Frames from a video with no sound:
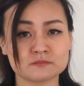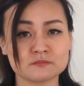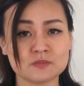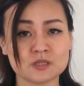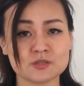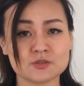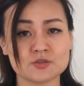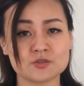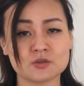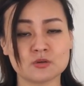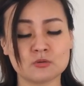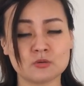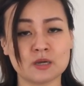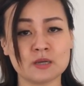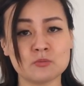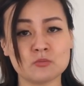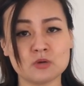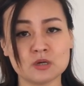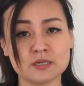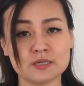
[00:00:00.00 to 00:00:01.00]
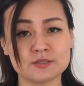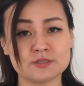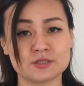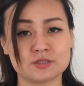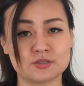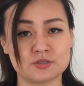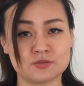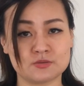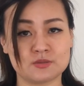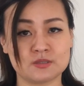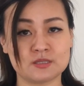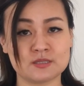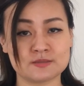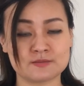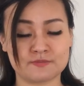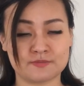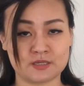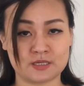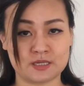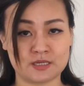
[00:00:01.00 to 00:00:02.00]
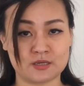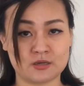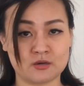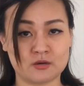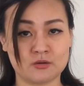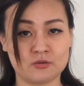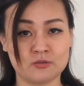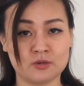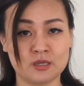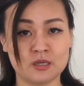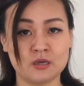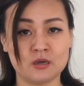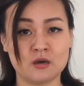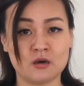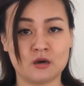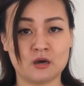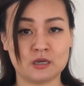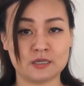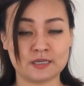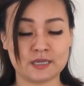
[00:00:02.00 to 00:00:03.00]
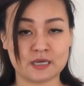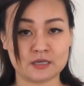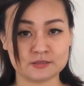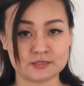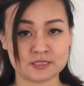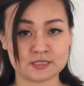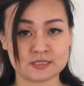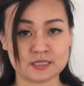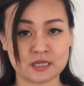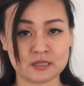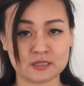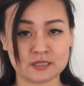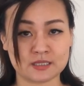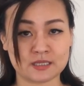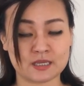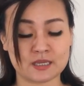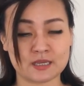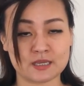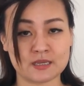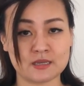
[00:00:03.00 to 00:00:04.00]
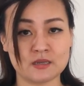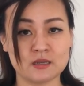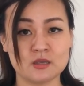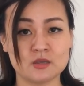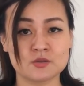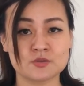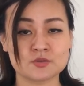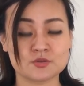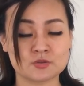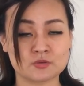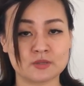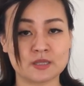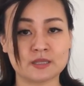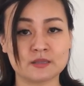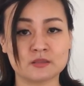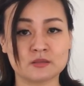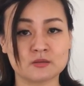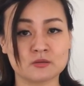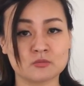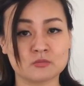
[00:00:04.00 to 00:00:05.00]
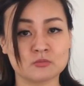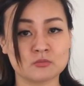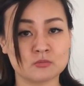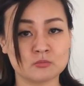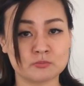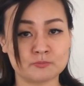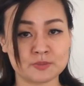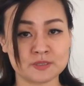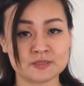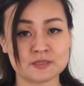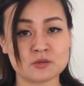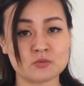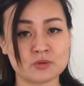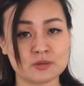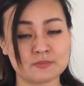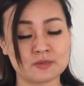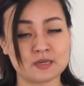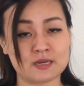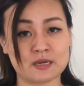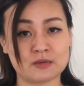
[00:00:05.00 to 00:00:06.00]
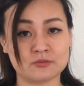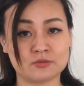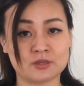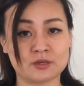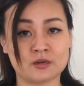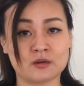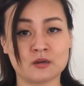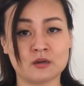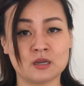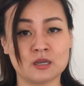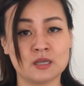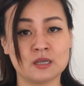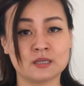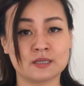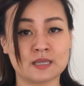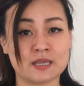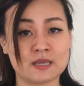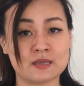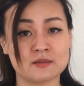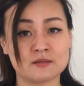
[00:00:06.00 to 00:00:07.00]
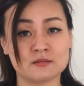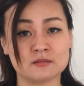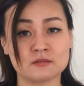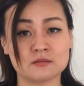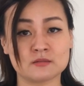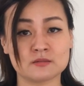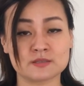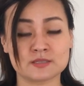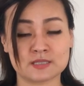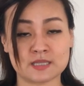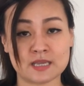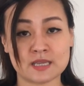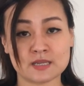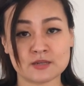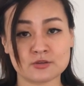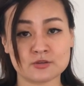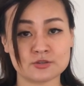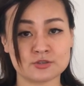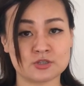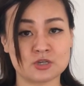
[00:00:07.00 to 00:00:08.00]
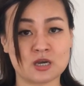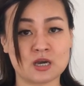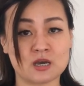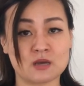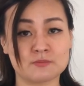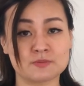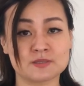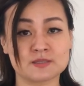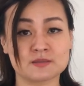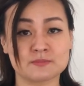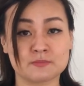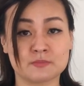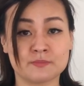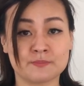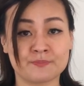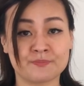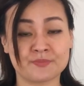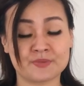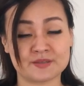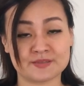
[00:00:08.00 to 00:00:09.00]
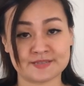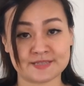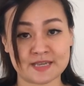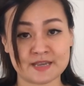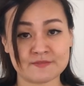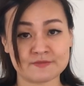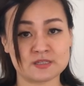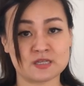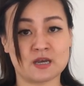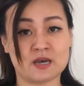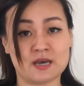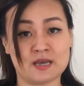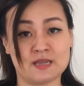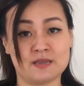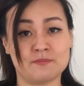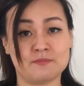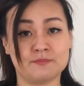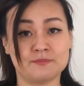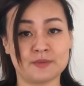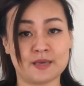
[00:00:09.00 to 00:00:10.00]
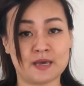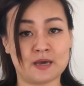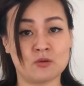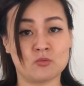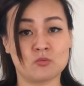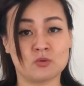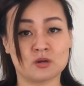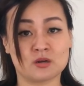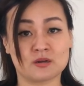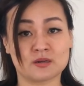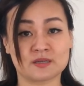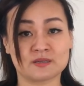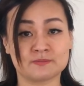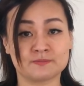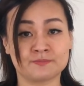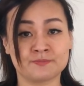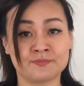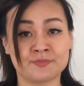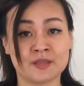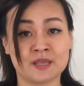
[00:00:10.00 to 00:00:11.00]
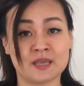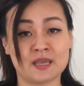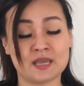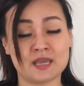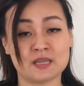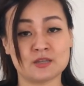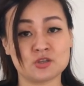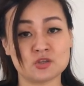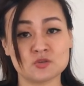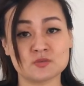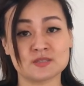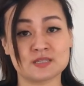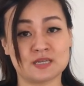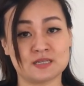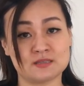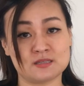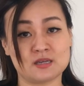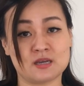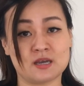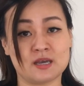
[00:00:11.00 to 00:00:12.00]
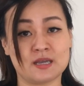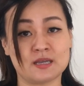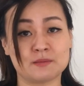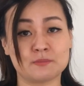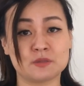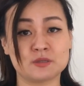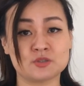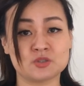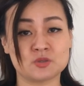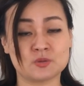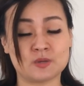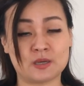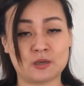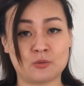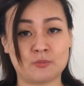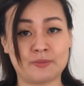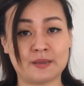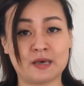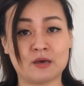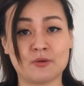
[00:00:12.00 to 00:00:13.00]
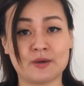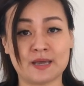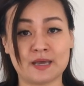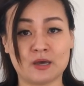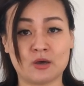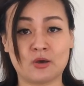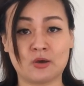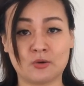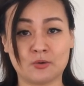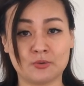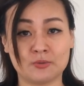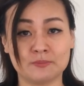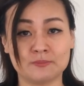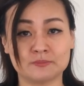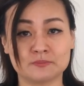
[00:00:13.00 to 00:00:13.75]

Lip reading: So I wanted to do this video on how to delegate so that the busy women out there can stay in their jobs, save time at work, and use that time to help out at home.